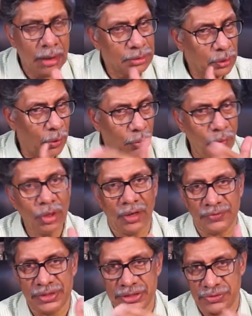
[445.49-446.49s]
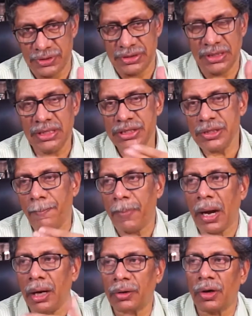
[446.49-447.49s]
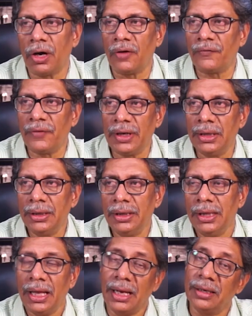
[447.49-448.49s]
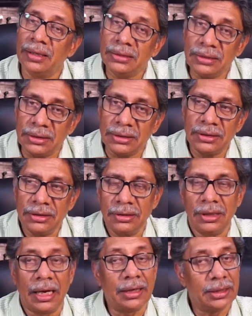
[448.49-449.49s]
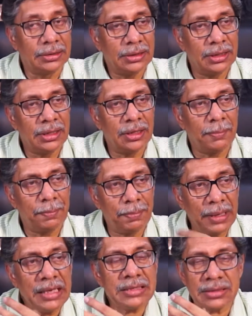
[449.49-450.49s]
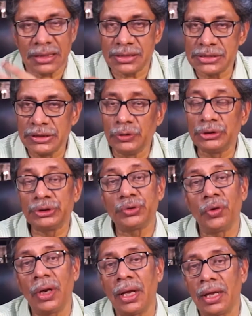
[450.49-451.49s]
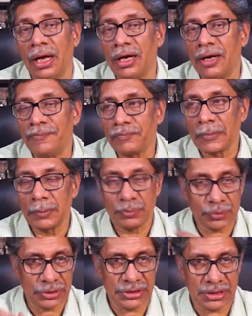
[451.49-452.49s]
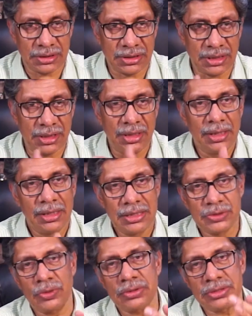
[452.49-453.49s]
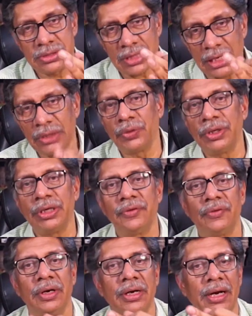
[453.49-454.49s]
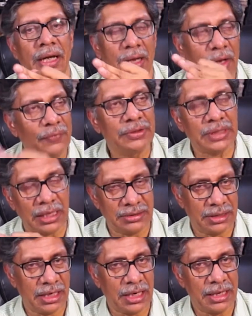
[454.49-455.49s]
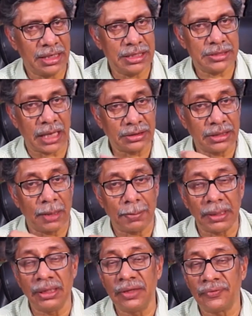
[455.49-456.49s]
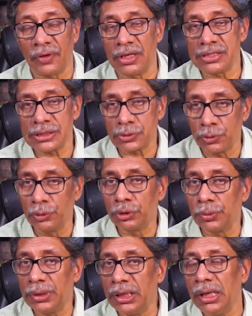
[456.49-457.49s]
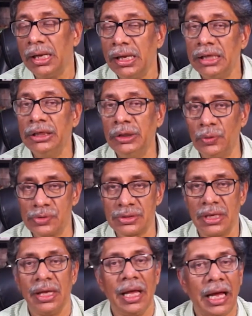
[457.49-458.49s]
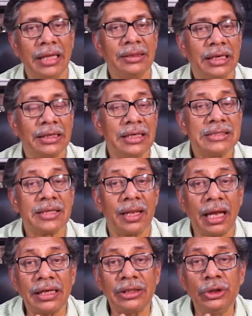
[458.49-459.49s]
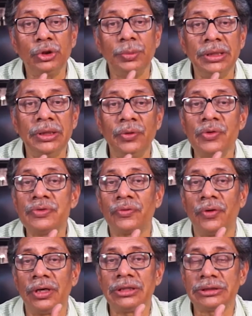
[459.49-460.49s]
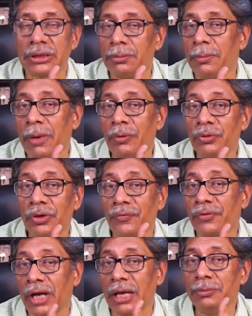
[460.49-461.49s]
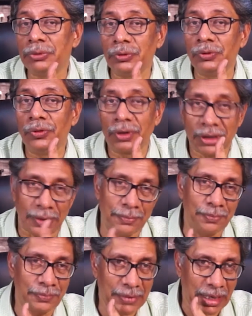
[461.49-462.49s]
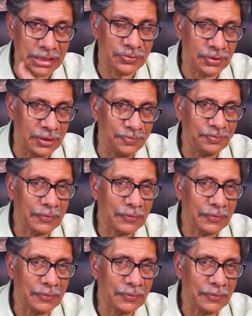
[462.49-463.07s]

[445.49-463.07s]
The whole of this region is a part of another place, that is new Sholayar project. So Chalkudi River along with Atira, is Atirapalli Falls, is going to be in news, and that is likely to be news for some amount of time to come as well.